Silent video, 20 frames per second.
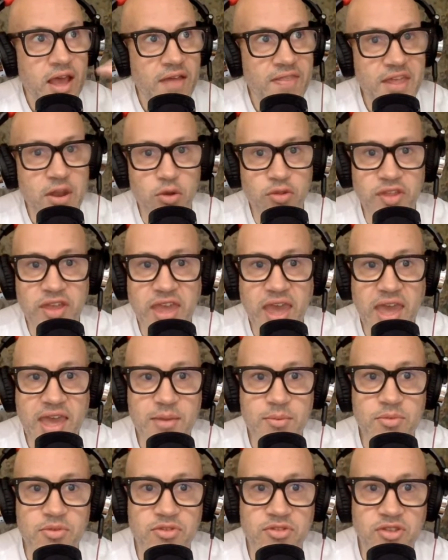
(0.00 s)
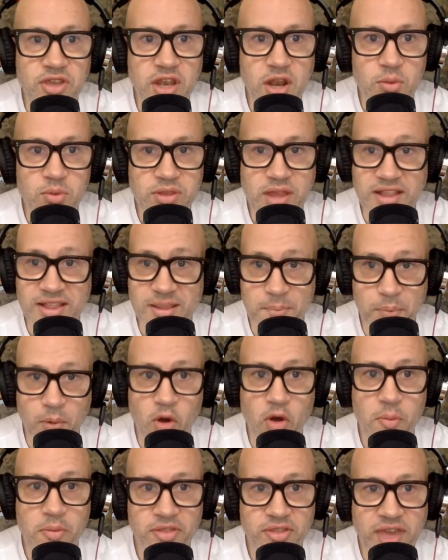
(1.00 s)
And then other games, you know, like the
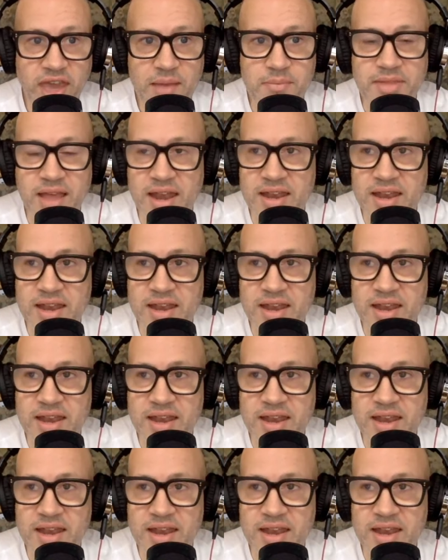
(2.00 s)
Bournemouth game,